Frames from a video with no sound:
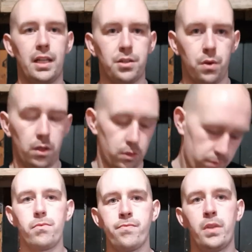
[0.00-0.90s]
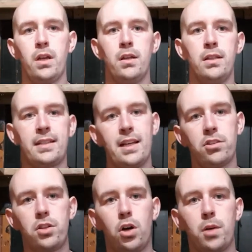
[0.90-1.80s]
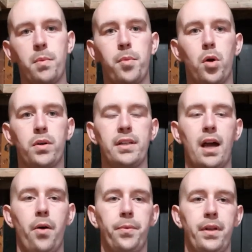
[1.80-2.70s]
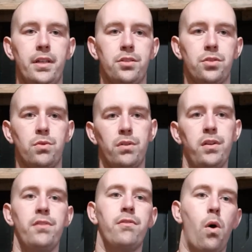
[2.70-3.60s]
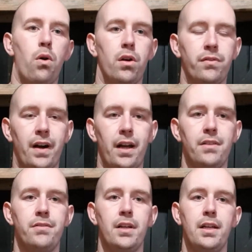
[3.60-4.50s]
later on. The tailstock can be broken down into roughly 4 or 5